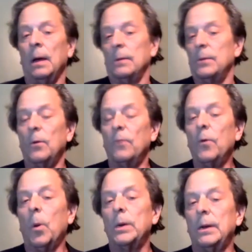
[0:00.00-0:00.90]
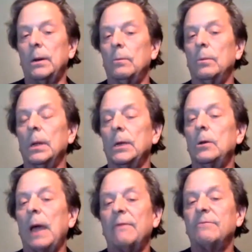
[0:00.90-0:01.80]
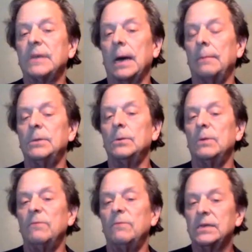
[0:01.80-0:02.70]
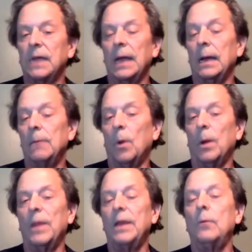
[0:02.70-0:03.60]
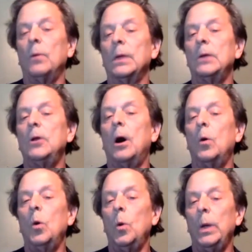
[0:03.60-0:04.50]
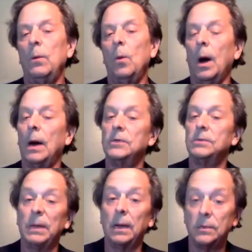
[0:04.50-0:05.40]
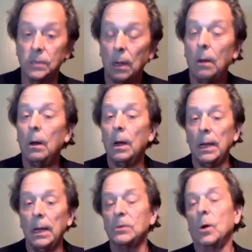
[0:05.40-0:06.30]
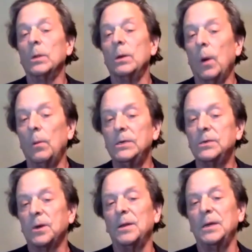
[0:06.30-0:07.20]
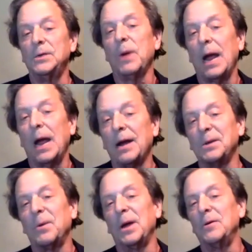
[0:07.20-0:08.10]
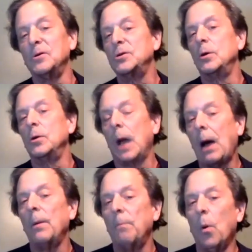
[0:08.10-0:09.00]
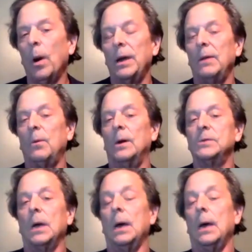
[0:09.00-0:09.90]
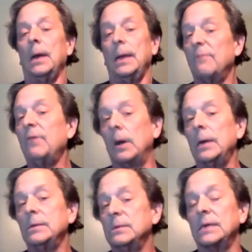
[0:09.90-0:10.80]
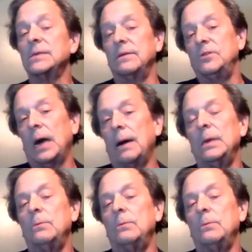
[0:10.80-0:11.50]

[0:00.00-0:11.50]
The review board didn't really have time to investigate anymore, and they didn't really know who he was, because it was only when we saw these records that we understood how important he was. He had a very sensitive job.